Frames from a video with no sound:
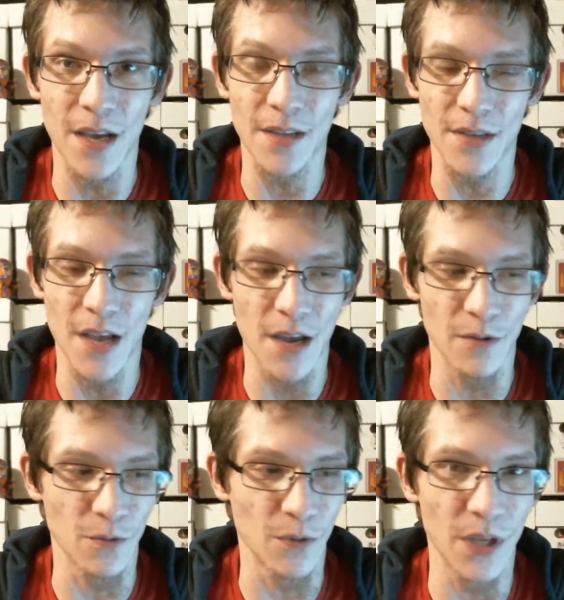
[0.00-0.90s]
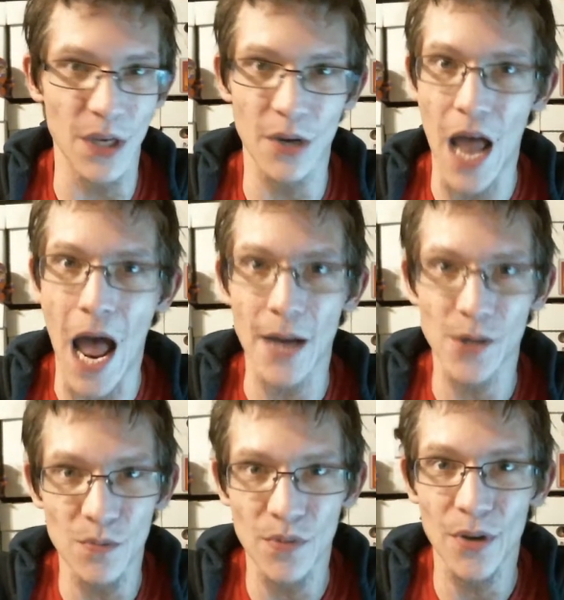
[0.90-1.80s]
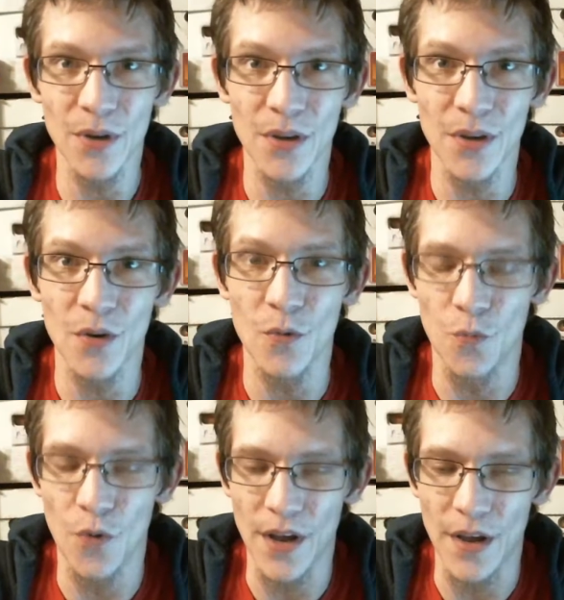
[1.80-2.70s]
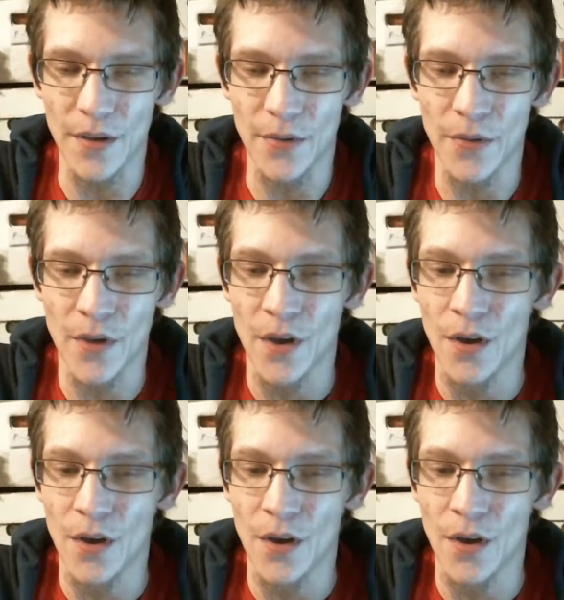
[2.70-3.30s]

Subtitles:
It's a really good action book with